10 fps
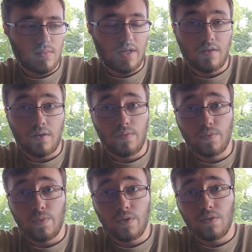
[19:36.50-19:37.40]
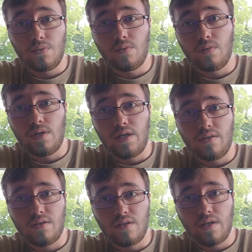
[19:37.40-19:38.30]
thought it was pretty cool. I
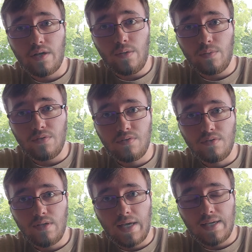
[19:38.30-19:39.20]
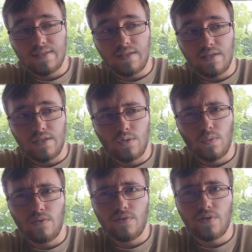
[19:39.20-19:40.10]
thought the guy was asking like
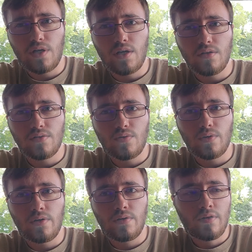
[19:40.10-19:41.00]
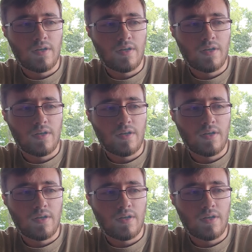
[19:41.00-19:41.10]
$1,200 for it.